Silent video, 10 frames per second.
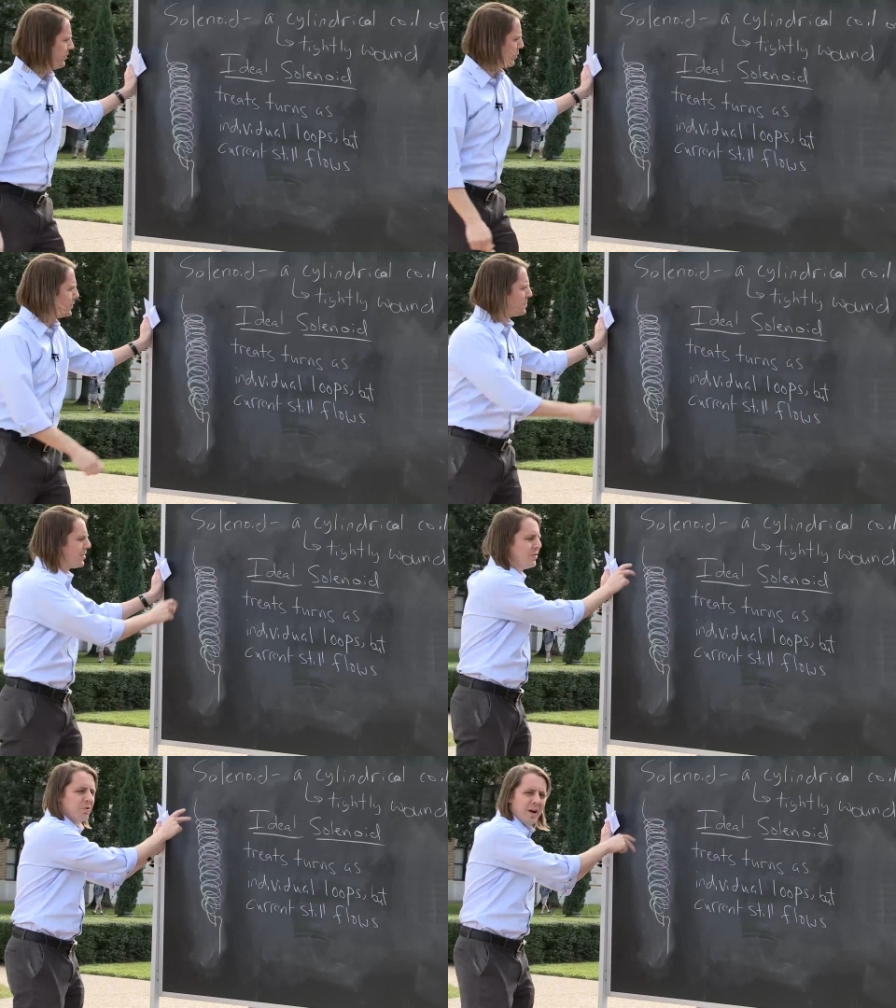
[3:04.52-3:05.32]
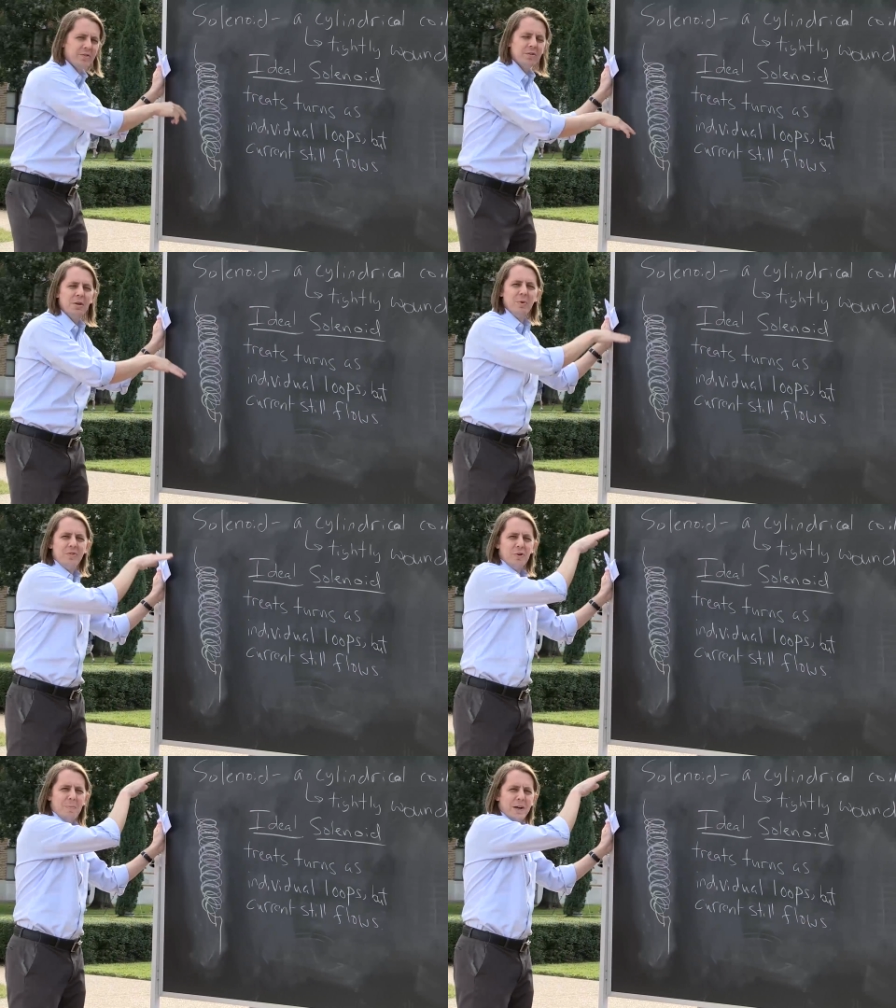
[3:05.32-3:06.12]
So just because they're isolated, we
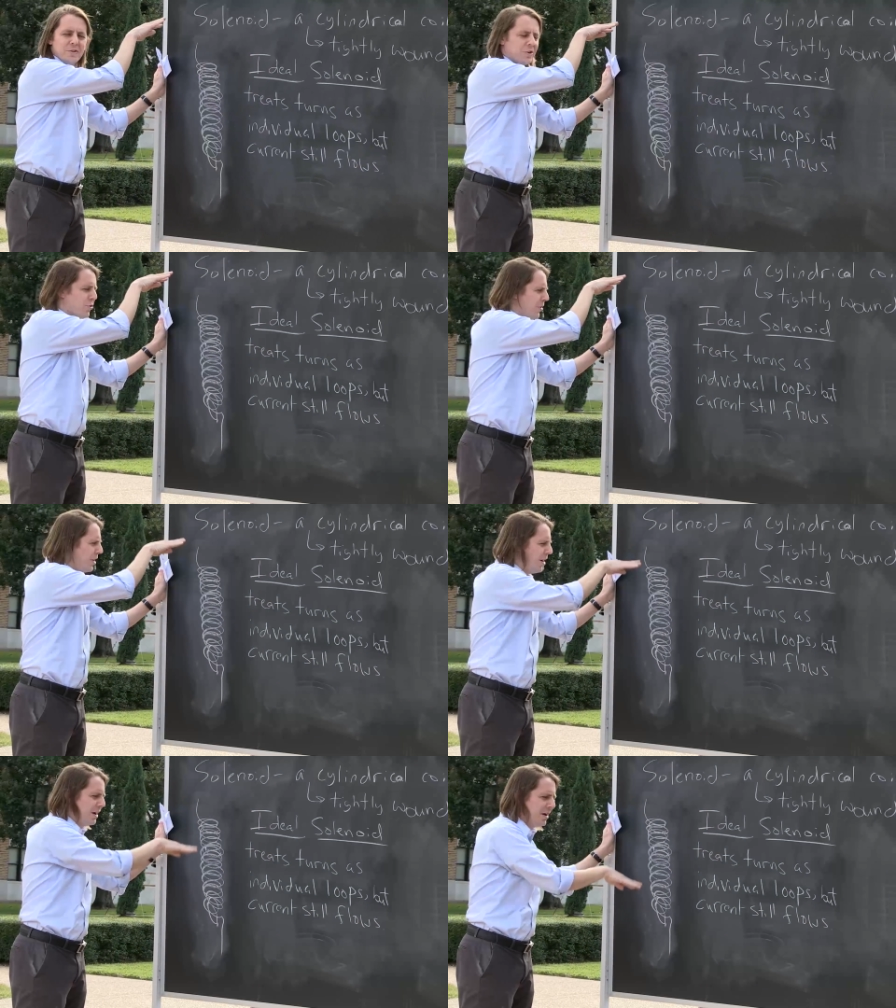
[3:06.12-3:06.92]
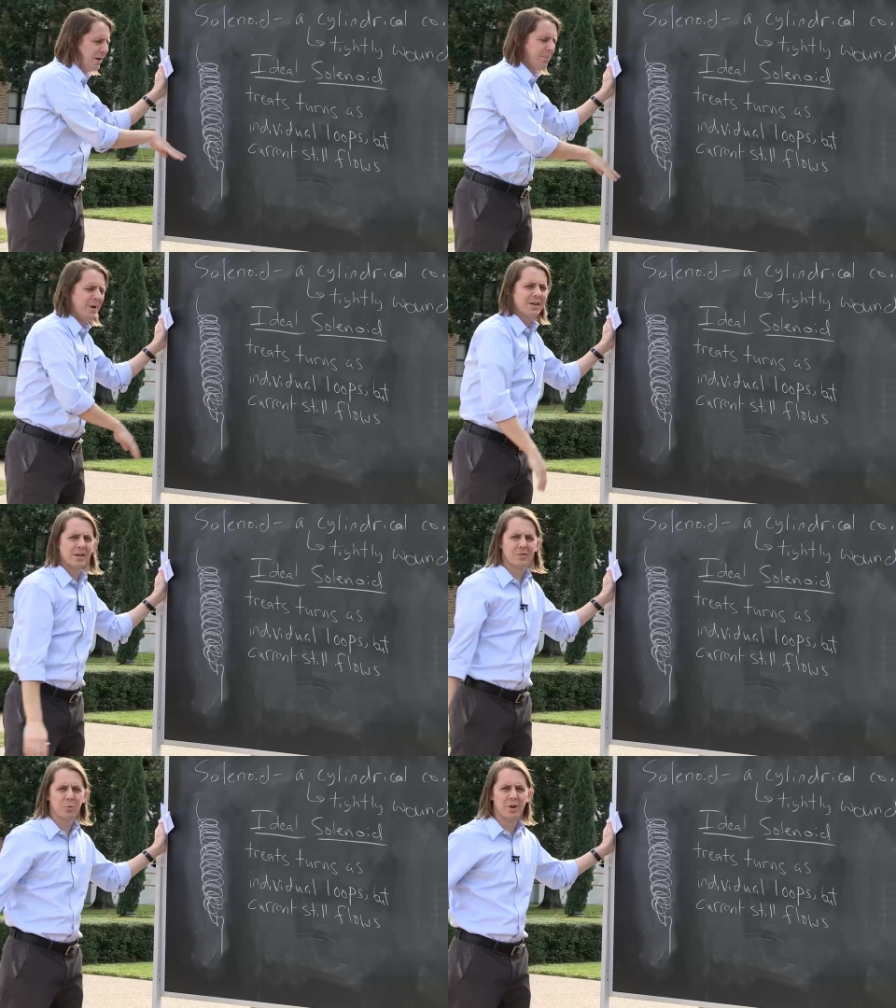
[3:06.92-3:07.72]
still imagine a current I making
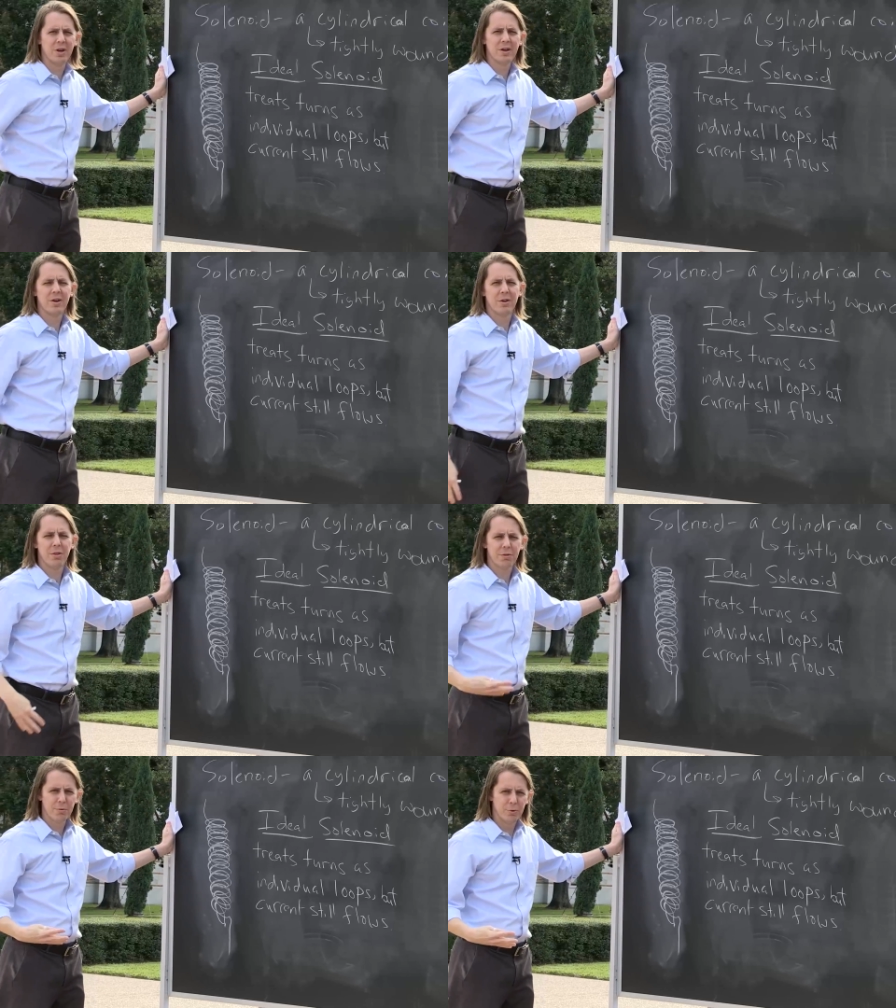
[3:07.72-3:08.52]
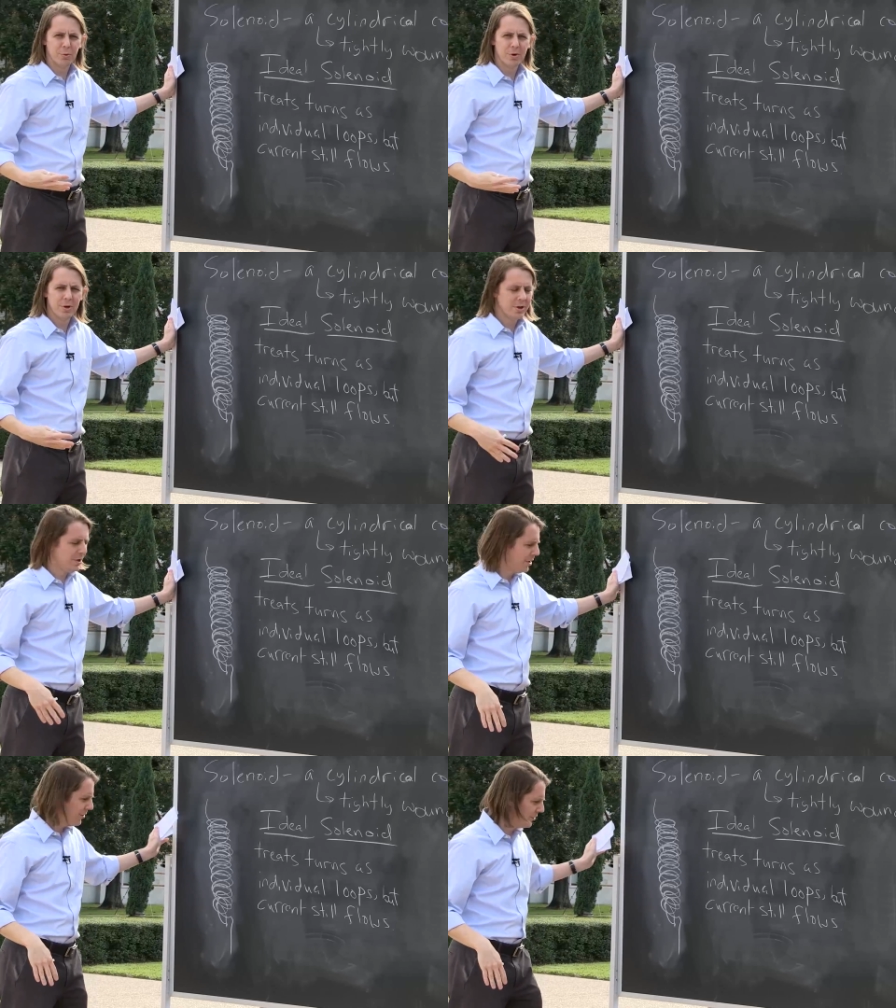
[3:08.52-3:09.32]
its way through
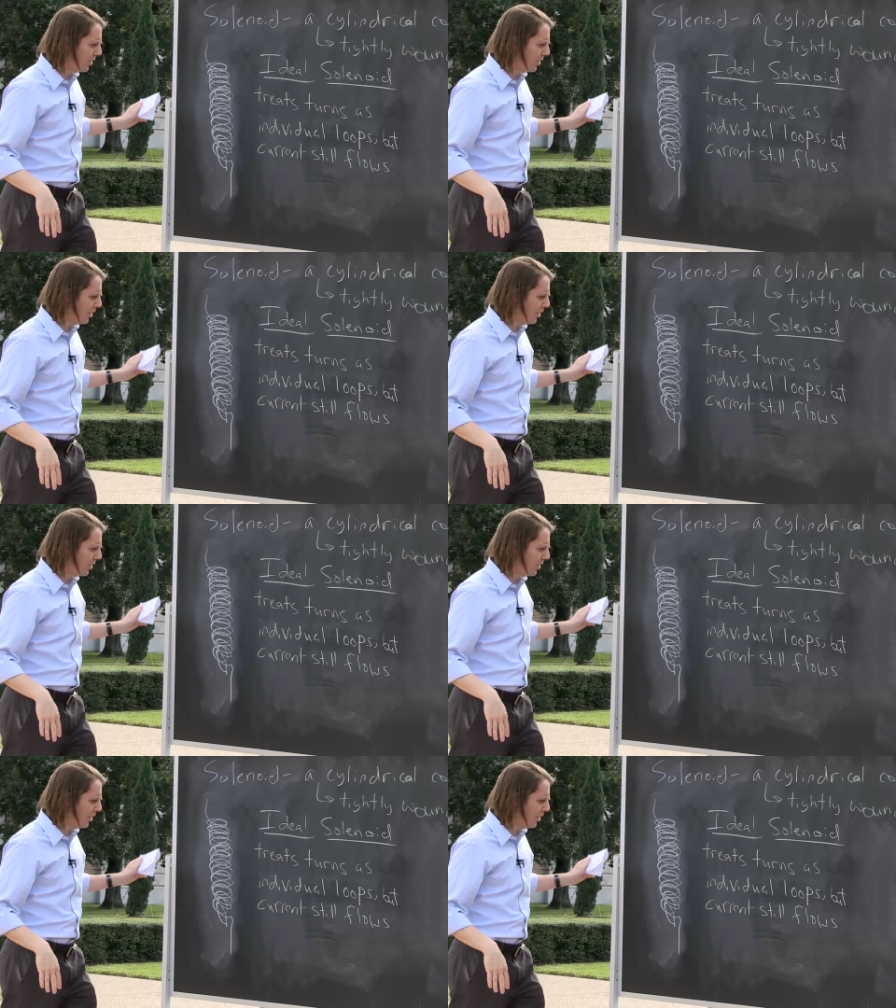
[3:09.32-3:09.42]
the